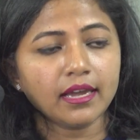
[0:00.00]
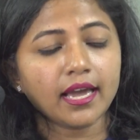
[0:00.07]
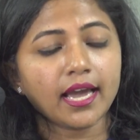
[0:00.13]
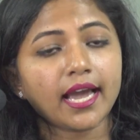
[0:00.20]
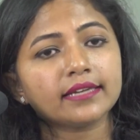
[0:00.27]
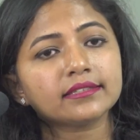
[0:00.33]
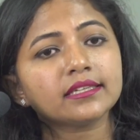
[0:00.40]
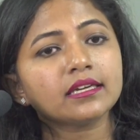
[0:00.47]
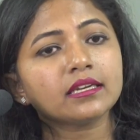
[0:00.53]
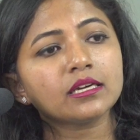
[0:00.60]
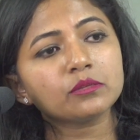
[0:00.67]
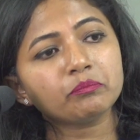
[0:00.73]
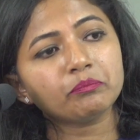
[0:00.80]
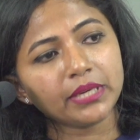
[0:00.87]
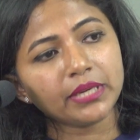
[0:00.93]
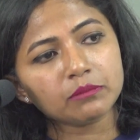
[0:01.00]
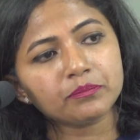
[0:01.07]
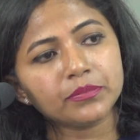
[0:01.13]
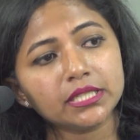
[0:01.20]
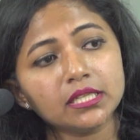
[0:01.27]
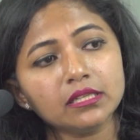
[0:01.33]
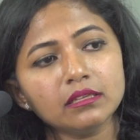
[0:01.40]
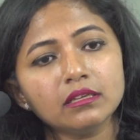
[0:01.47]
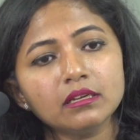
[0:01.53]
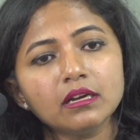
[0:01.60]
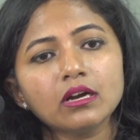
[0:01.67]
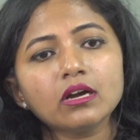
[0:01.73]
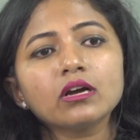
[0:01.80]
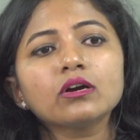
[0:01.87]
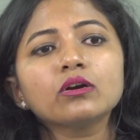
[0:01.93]
And there are people
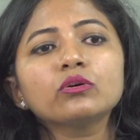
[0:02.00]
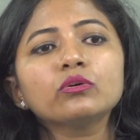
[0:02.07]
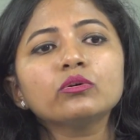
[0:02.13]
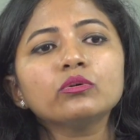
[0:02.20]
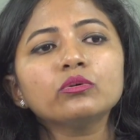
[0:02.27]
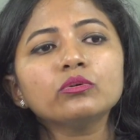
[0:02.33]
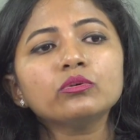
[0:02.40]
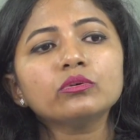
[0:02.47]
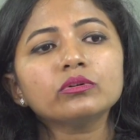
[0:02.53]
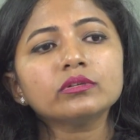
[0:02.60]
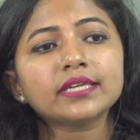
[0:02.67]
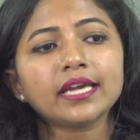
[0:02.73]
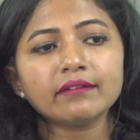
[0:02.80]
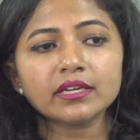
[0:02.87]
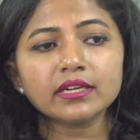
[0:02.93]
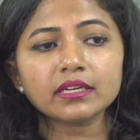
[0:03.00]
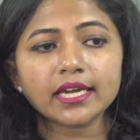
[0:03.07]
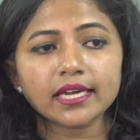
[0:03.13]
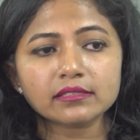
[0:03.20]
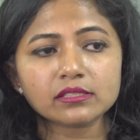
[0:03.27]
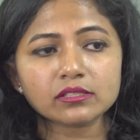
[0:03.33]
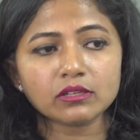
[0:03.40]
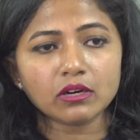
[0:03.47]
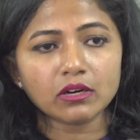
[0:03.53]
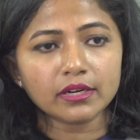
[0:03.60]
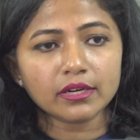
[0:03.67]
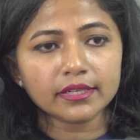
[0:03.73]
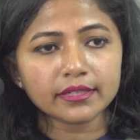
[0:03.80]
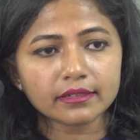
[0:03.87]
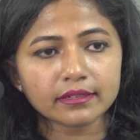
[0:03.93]
who never gets
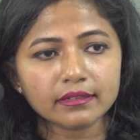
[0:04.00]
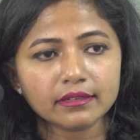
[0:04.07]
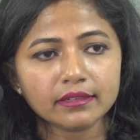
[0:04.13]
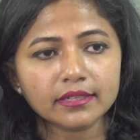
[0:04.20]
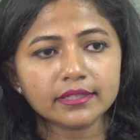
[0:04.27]
caught